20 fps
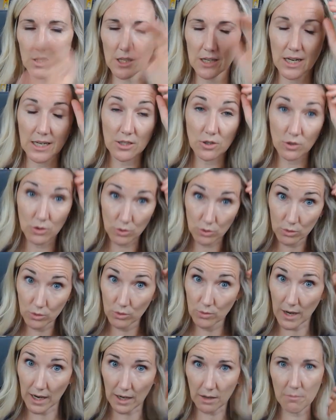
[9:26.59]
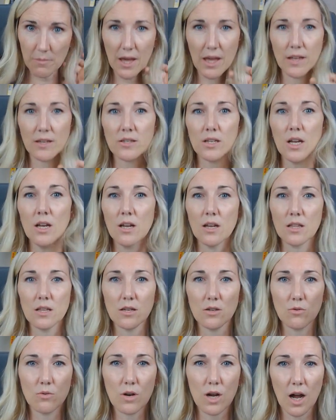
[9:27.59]
and I do recommend that
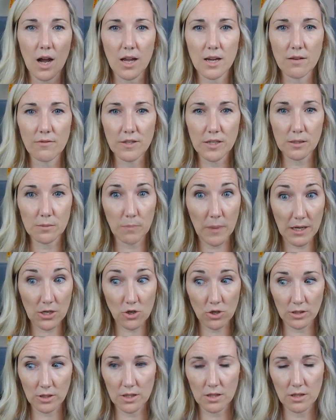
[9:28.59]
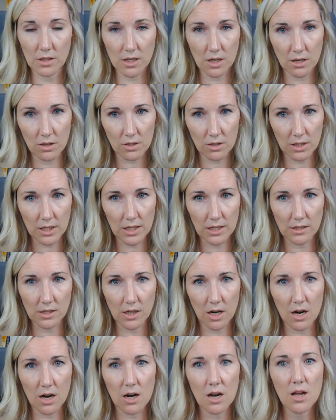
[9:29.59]
you kind of, especially the younger the kids
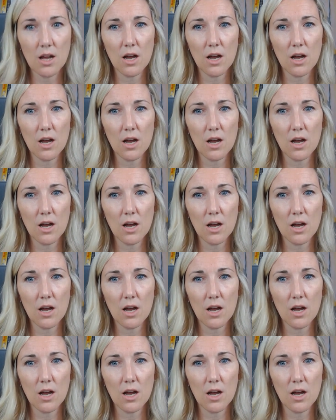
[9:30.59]
are,